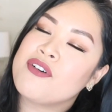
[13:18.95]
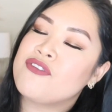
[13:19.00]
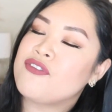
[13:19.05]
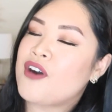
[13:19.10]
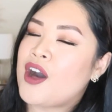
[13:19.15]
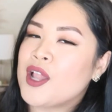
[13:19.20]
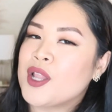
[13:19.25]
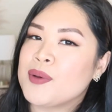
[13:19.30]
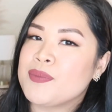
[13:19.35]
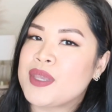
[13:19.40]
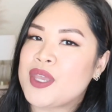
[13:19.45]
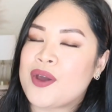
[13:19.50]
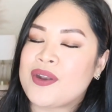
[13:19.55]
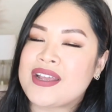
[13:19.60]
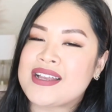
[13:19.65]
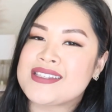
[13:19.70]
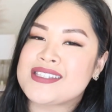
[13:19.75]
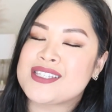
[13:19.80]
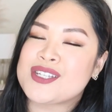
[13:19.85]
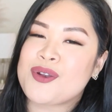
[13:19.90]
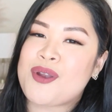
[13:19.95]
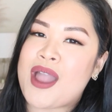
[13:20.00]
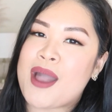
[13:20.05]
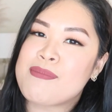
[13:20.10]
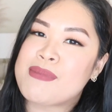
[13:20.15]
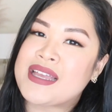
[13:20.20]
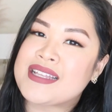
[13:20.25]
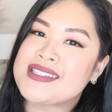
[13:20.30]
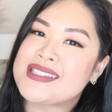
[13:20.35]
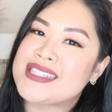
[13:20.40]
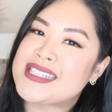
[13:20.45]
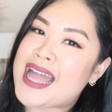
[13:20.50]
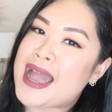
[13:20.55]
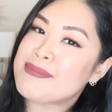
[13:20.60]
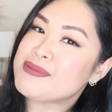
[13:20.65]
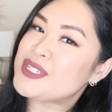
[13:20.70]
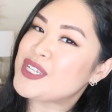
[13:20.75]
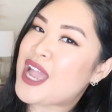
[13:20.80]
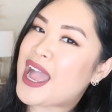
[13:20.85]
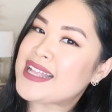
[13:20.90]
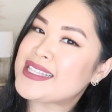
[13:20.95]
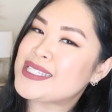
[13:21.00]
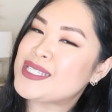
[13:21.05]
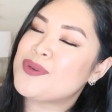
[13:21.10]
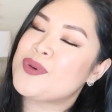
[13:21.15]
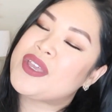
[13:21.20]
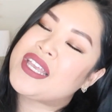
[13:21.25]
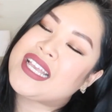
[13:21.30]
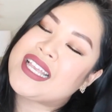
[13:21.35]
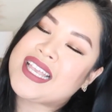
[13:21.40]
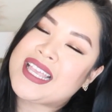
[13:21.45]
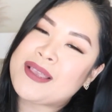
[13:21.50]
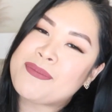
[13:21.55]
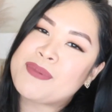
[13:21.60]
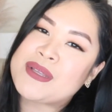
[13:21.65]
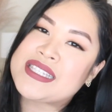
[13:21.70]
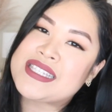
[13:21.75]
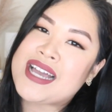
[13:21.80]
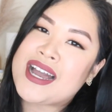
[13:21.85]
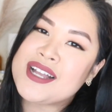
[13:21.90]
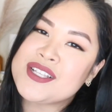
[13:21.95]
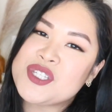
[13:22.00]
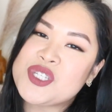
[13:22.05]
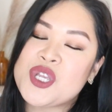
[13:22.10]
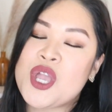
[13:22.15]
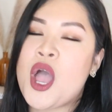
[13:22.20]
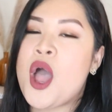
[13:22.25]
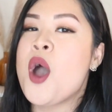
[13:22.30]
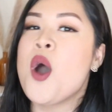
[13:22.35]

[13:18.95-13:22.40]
Follow me on Instagram and Snapchat so we can keep in touch.